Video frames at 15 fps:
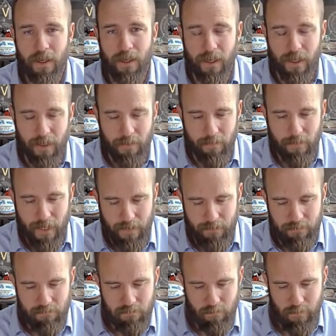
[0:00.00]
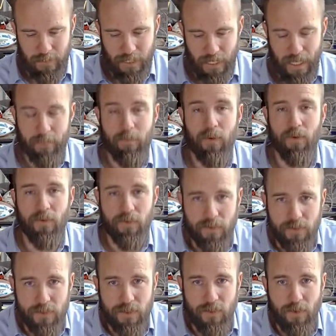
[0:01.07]
and be able
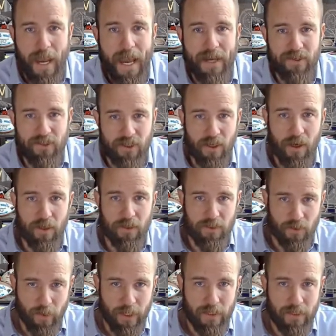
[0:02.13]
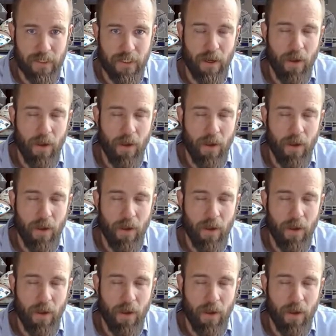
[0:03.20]
to action on quickly.